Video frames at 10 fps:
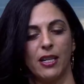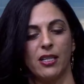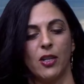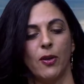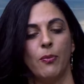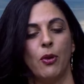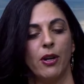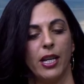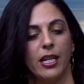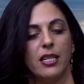is so
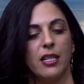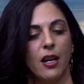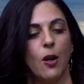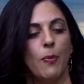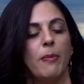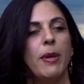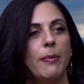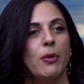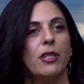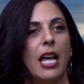important is to open
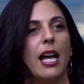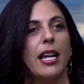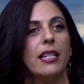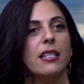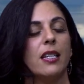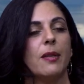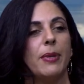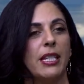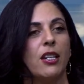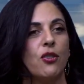people's eyes to the
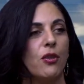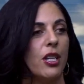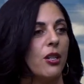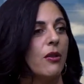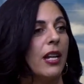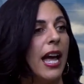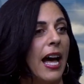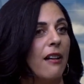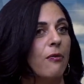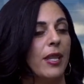potential that you could
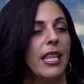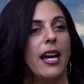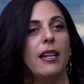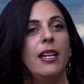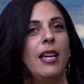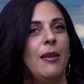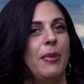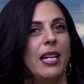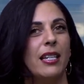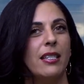have with that, mm-hmm.
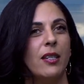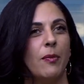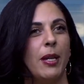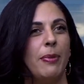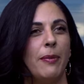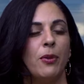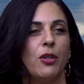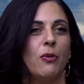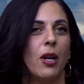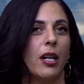because mm-hmm. so many people
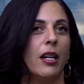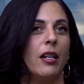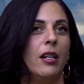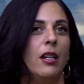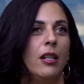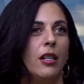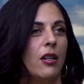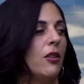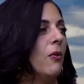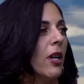you work a you
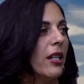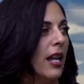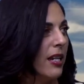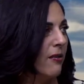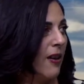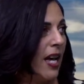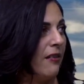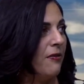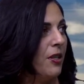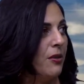know you work a nine to
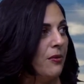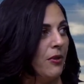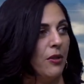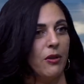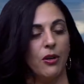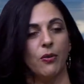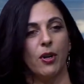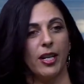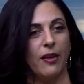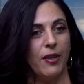five you you go to
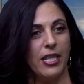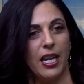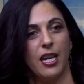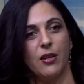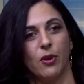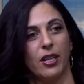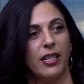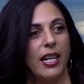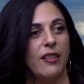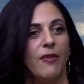work every day you work a
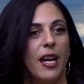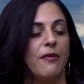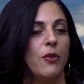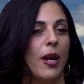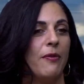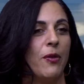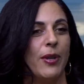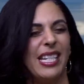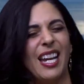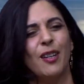nine to five you wait for
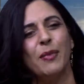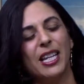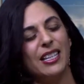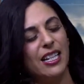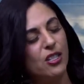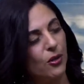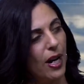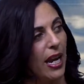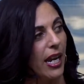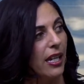retirement and that's
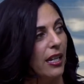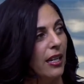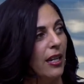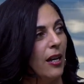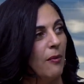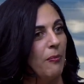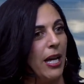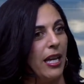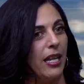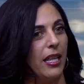great
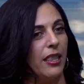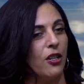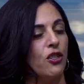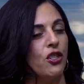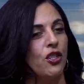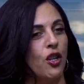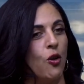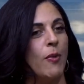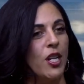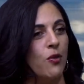but there's
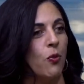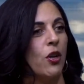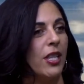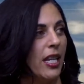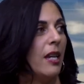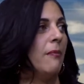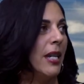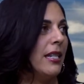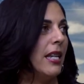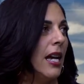so much more that can
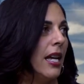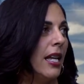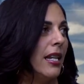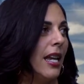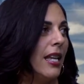be done mm-hmm.